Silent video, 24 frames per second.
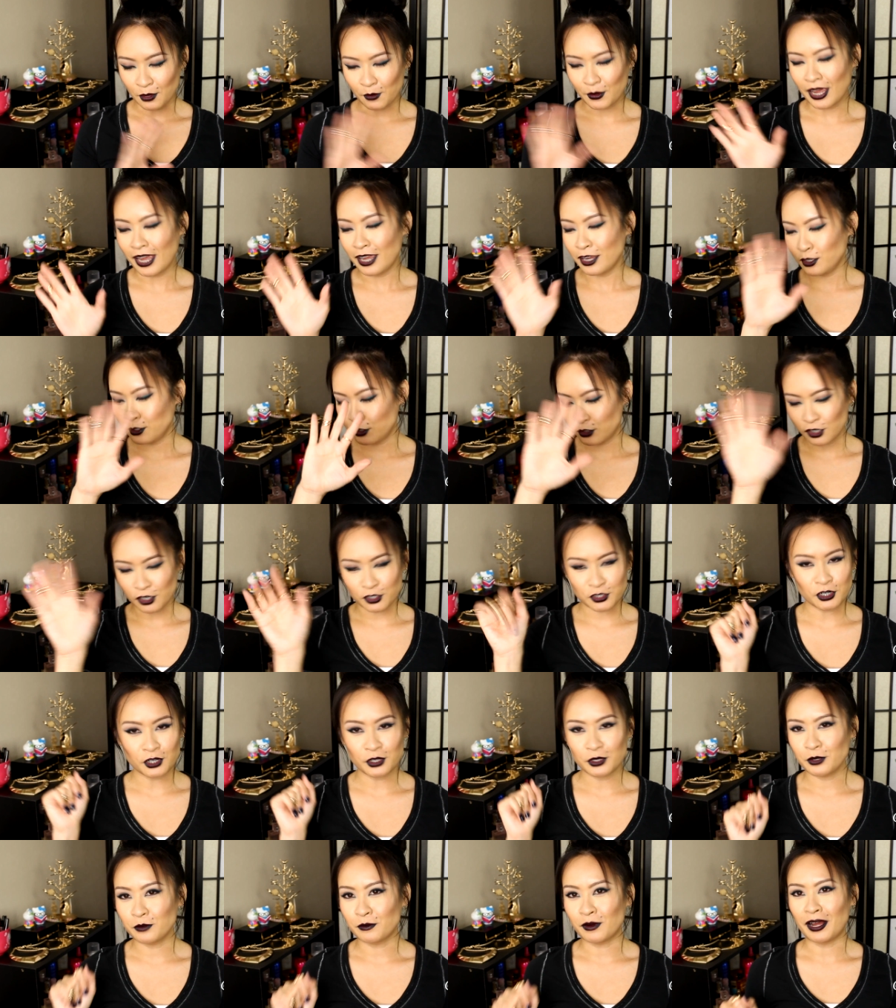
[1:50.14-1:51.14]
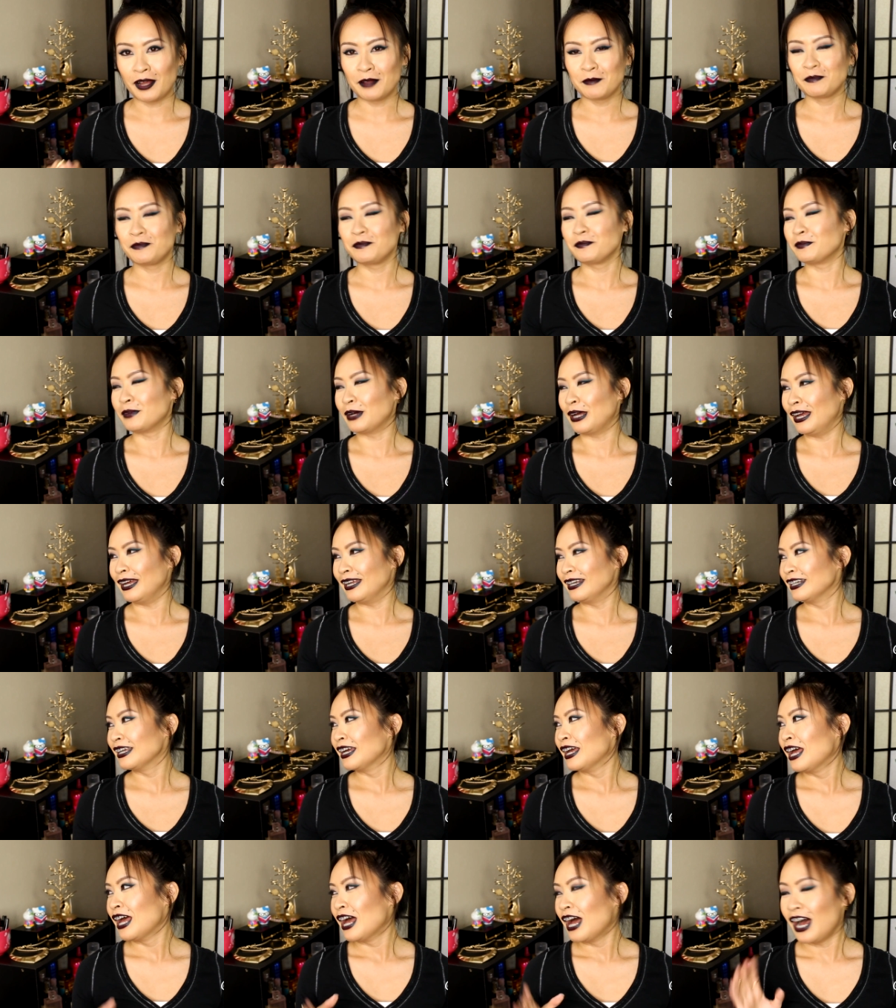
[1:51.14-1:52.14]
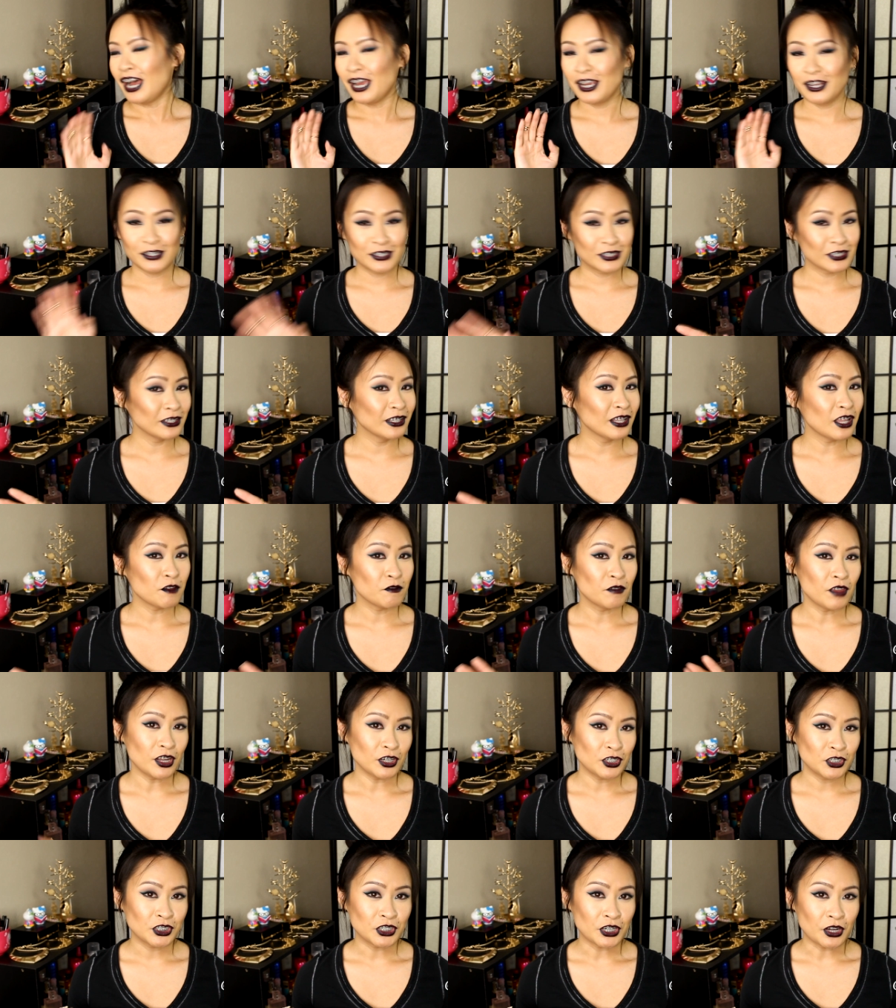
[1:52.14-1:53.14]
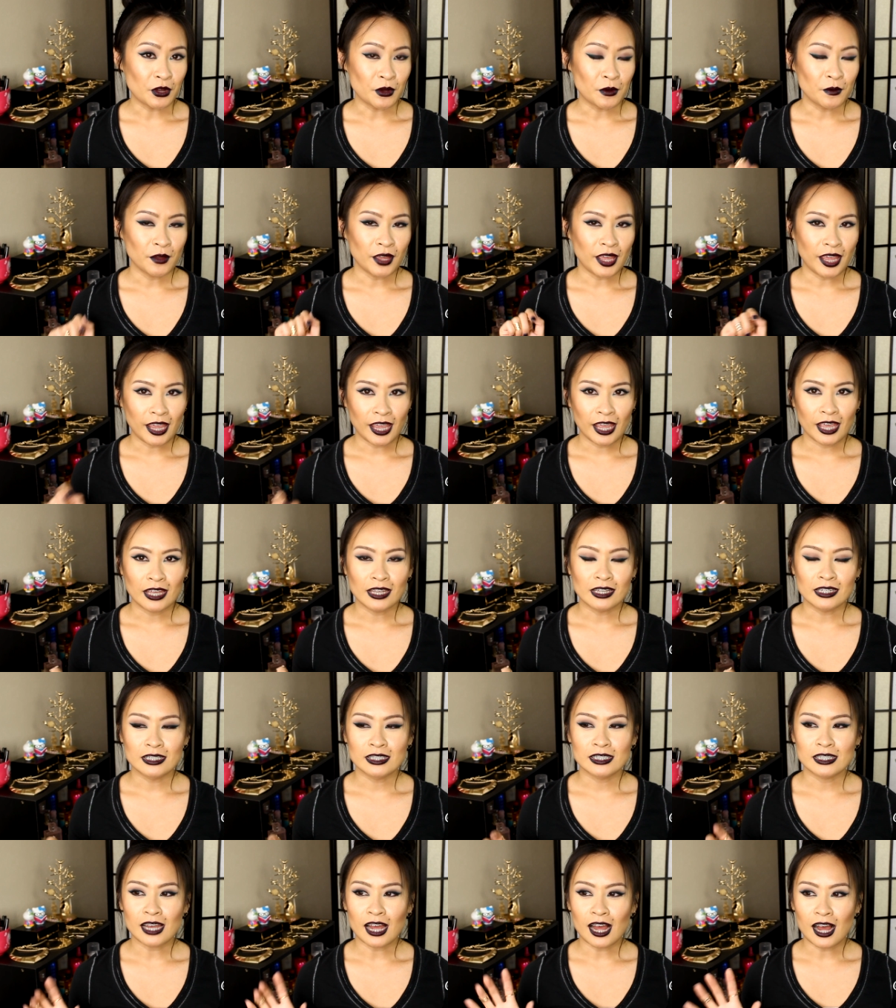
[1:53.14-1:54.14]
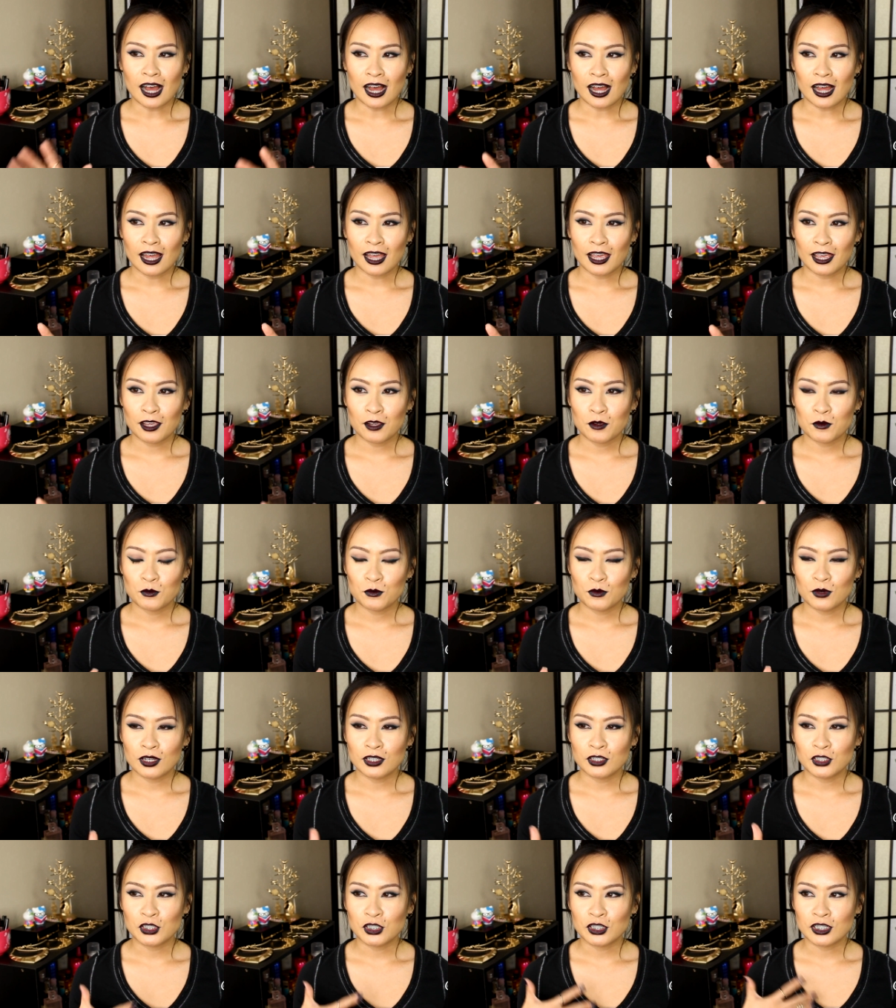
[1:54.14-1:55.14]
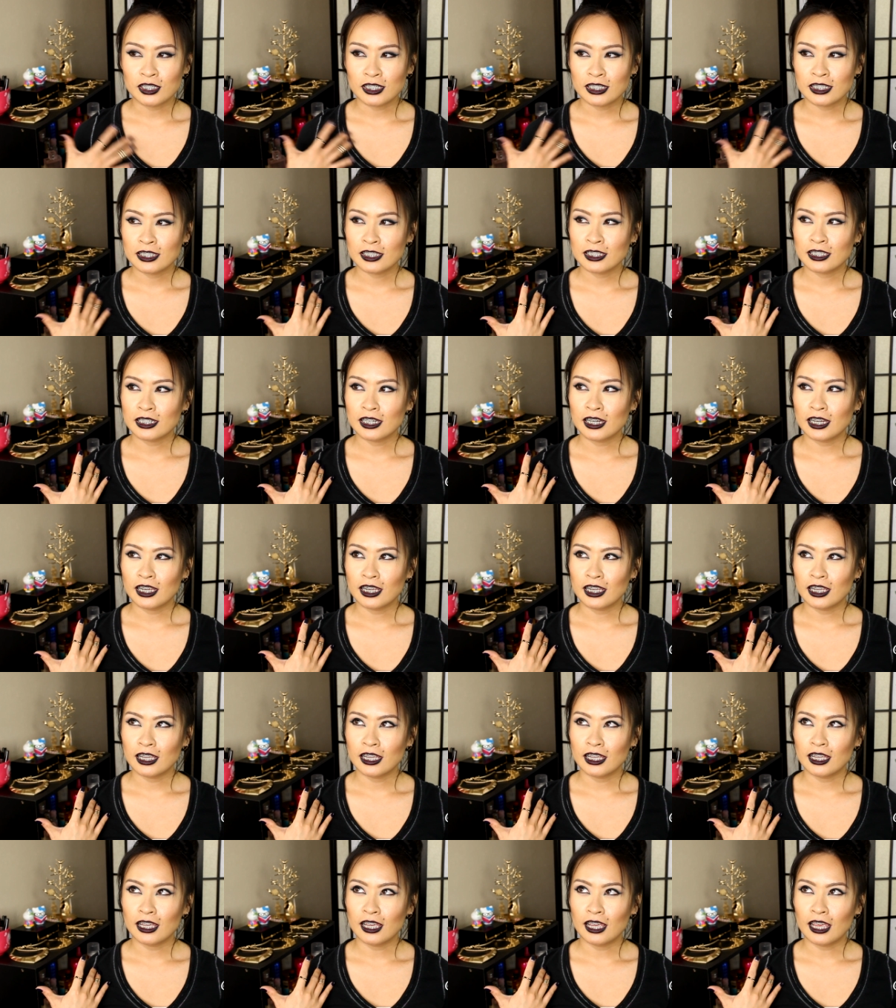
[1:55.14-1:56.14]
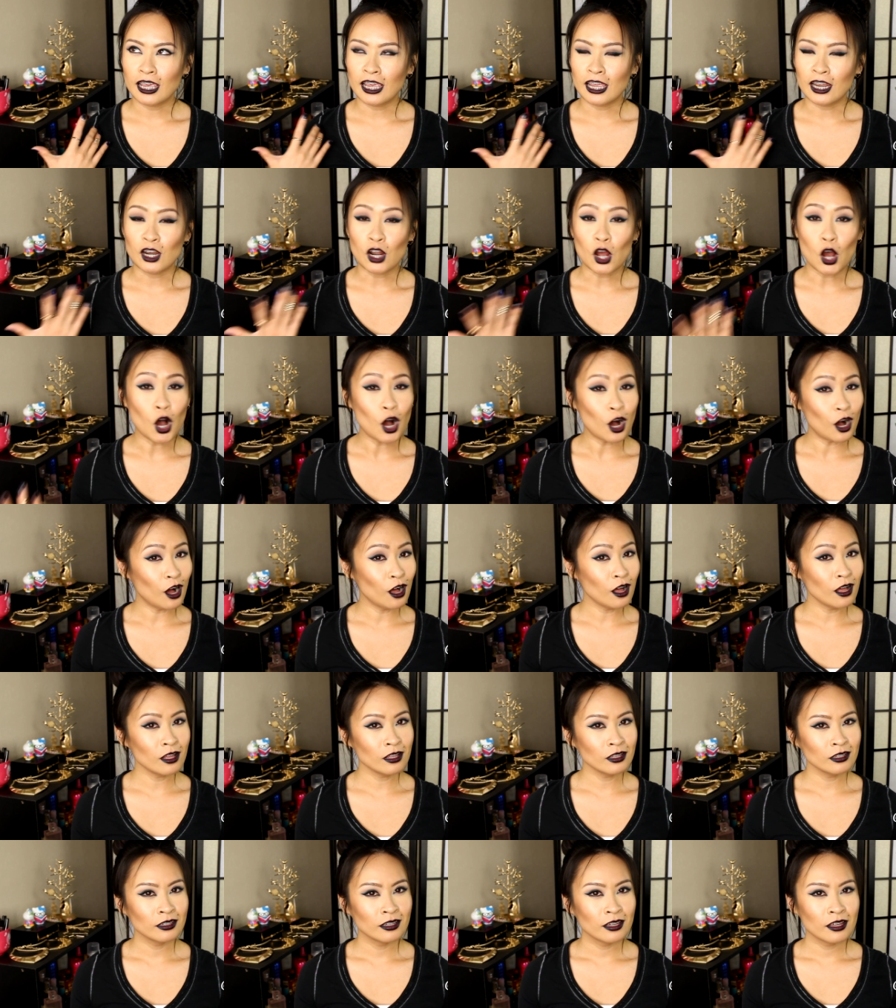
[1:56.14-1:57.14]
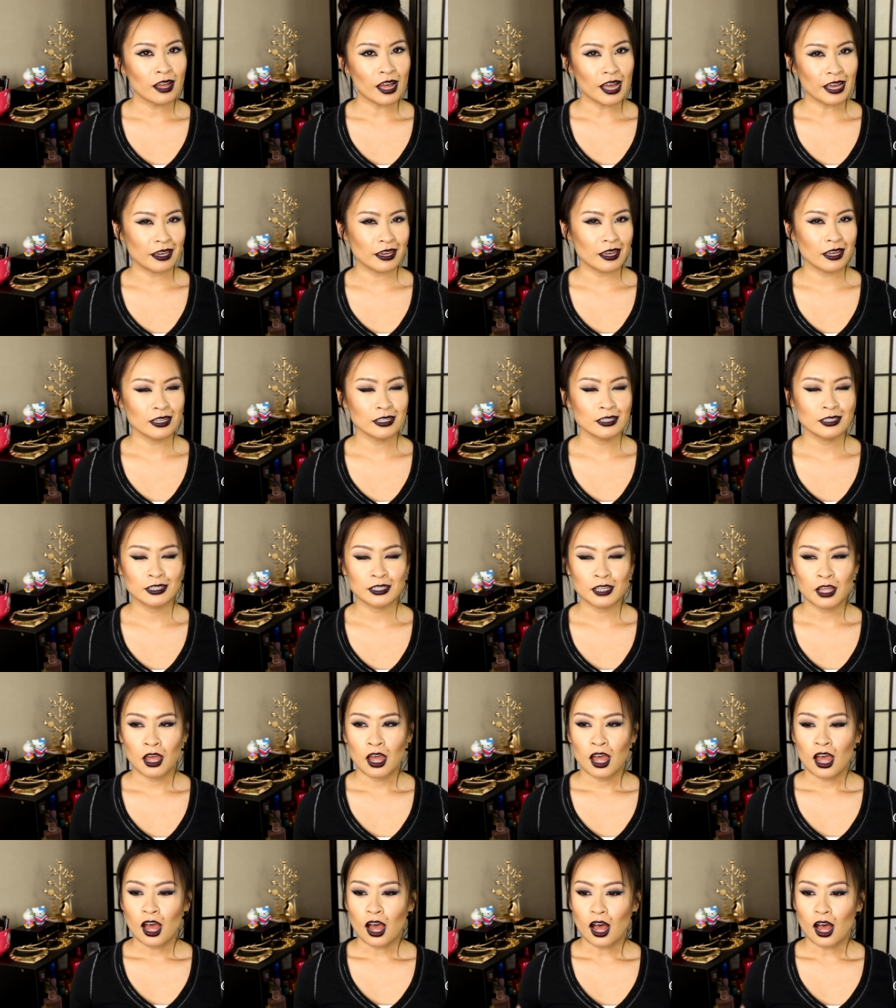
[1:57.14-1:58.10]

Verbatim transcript: okay, judge all you want, but I used to love that show and I was just in awe, I guess,